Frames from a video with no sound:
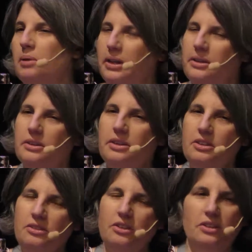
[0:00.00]
but
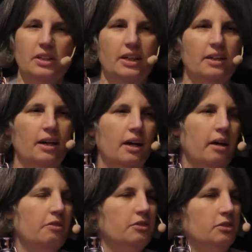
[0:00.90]
they certainly
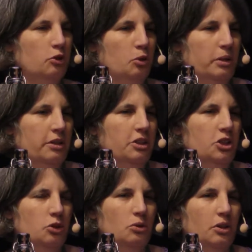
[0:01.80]
have to
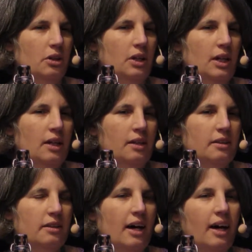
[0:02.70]
ensure
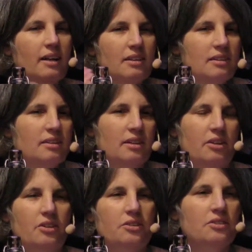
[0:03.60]
that
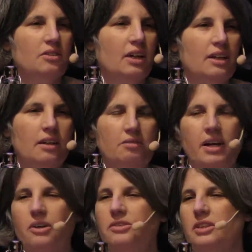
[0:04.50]
there's
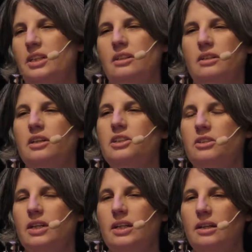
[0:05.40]
enough housing in the
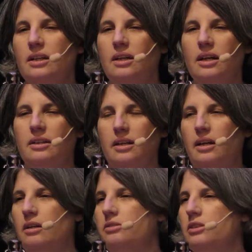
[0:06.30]
country. And they
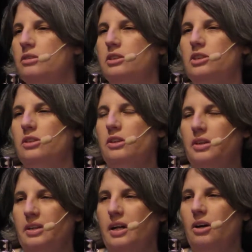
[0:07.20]
have to
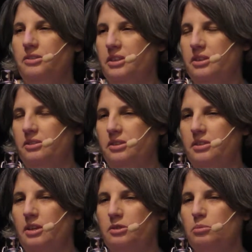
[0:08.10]
ensure that the housing is
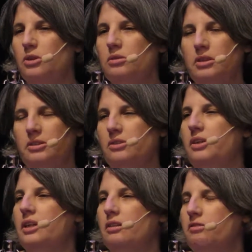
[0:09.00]
accessible,
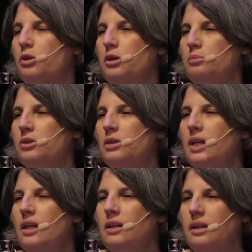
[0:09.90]
including affordable,
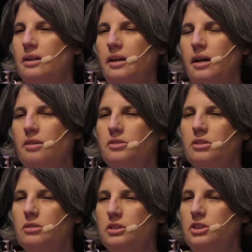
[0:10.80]
and they have
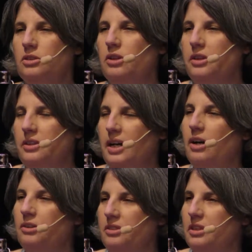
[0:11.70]
to ensure that the
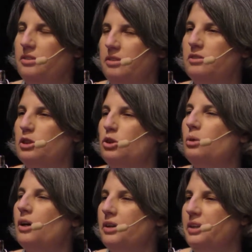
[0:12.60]
housing is of good
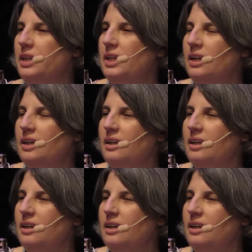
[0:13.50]
quality.